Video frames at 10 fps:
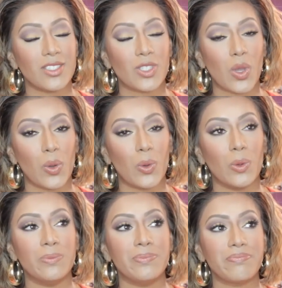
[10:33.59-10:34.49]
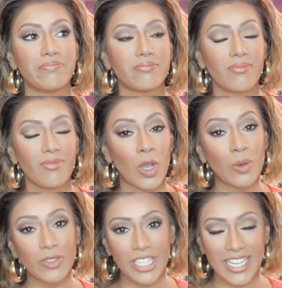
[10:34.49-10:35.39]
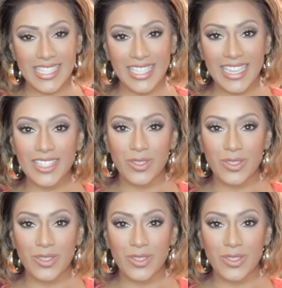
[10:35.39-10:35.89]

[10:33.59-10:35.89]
So hopefully you guys like that.